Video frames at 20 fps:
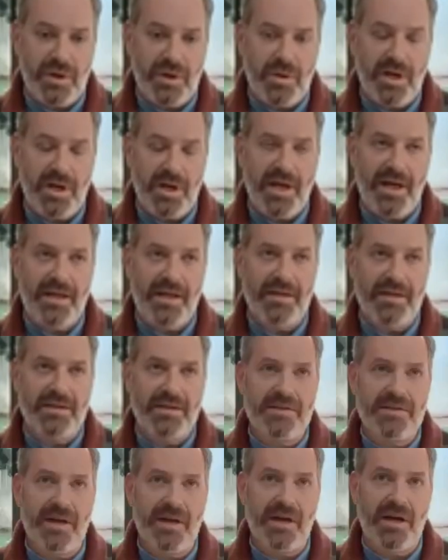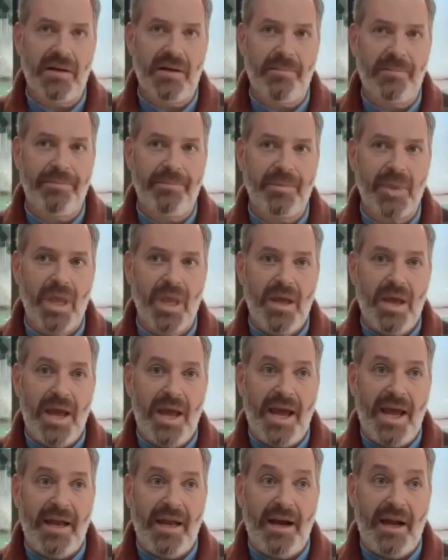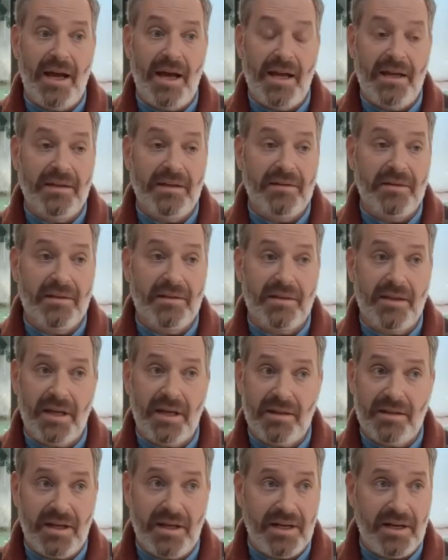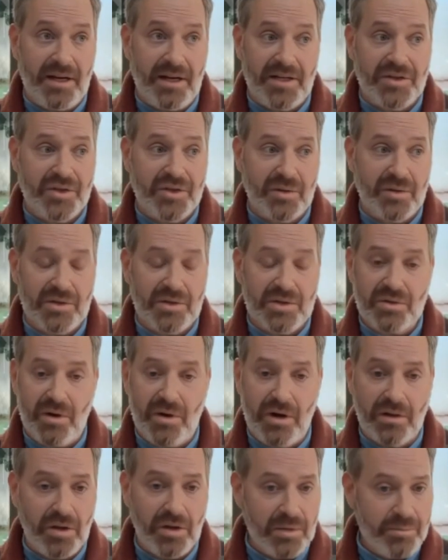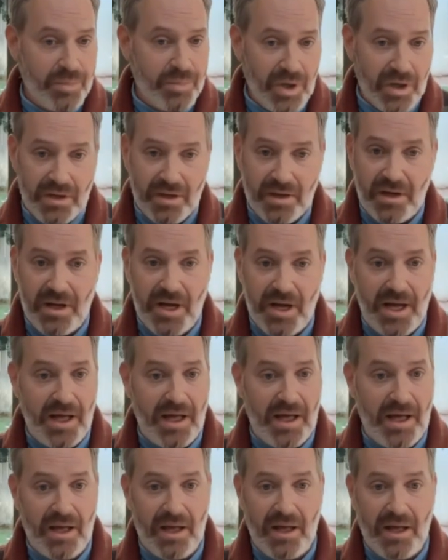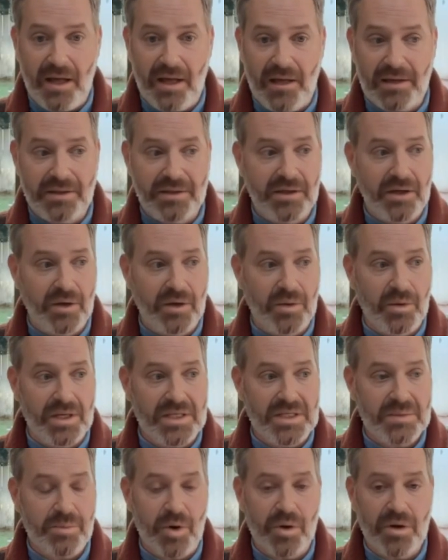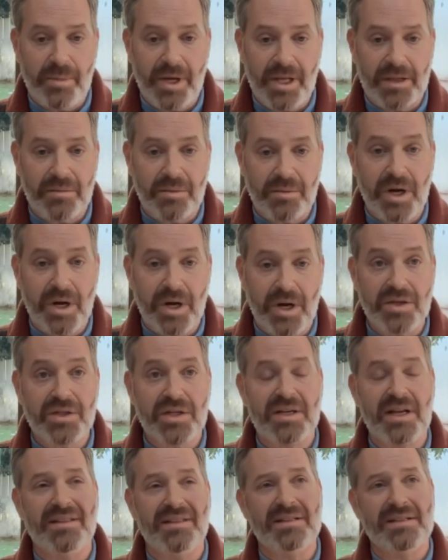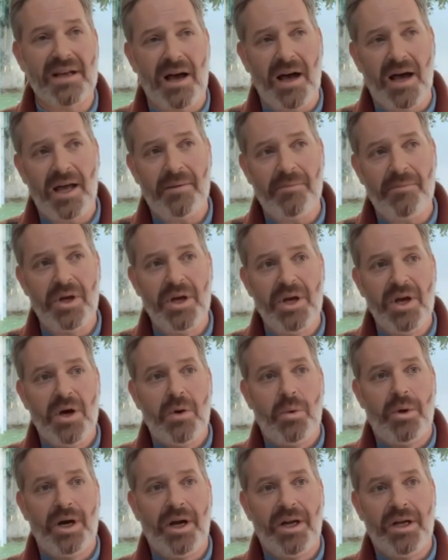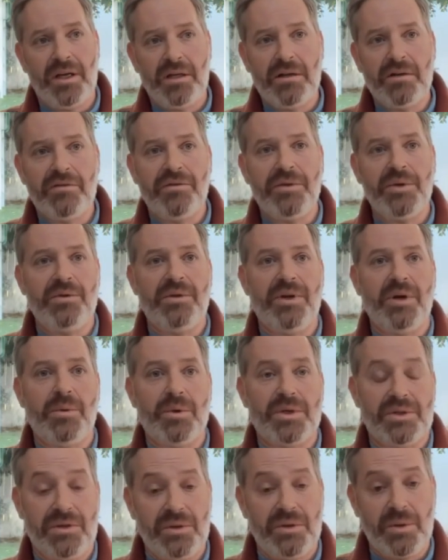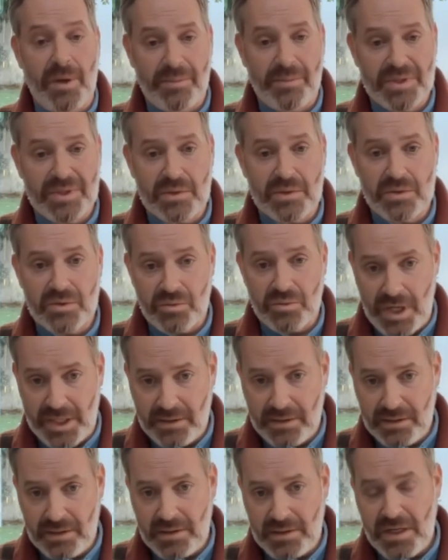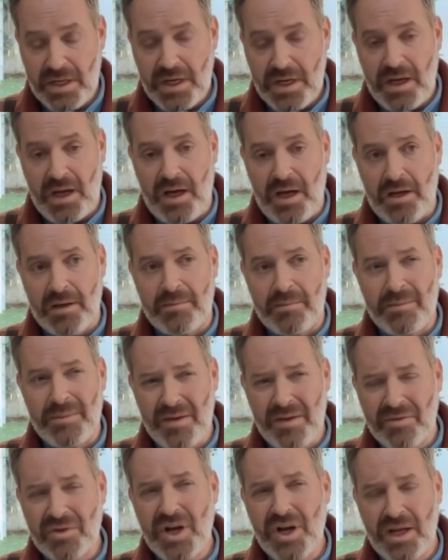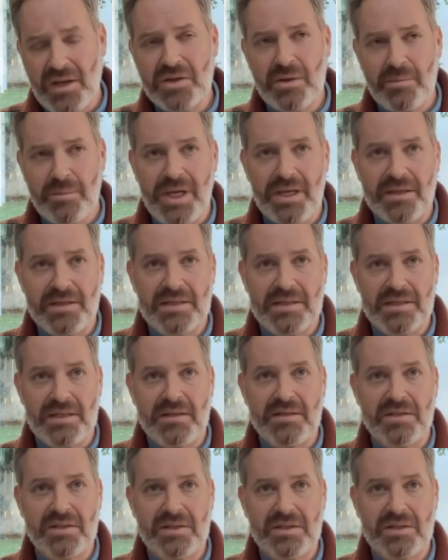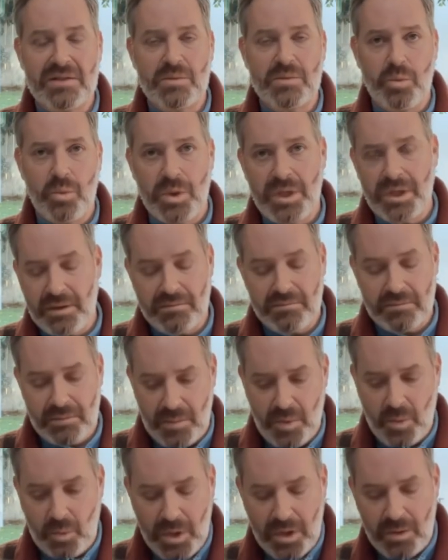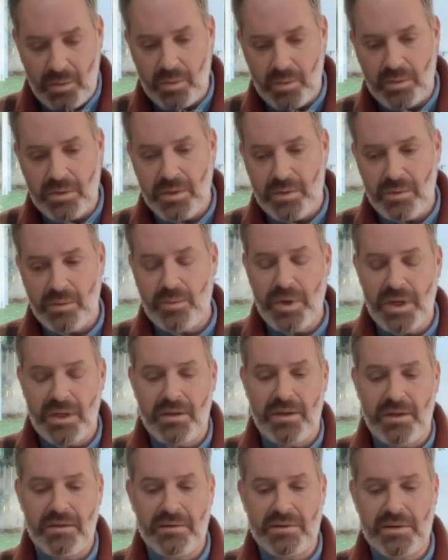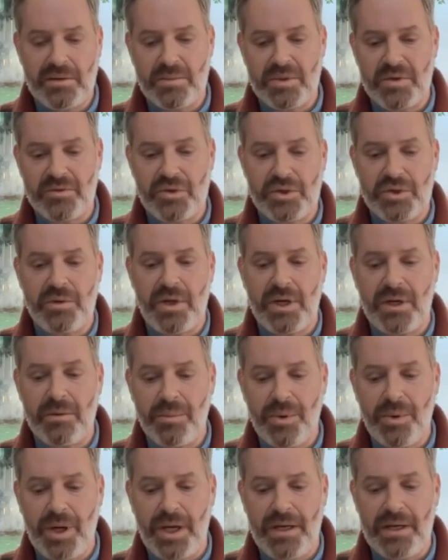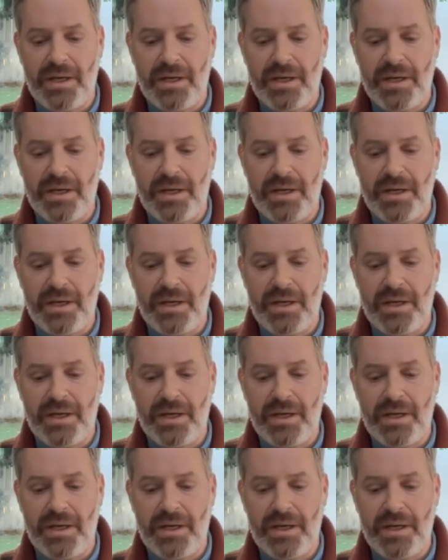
And I think that I showed a strong lookbook. I spoke about the project. At the time when I interviewed, there were two episodes written. They've changed a bit since in terms of shooting, but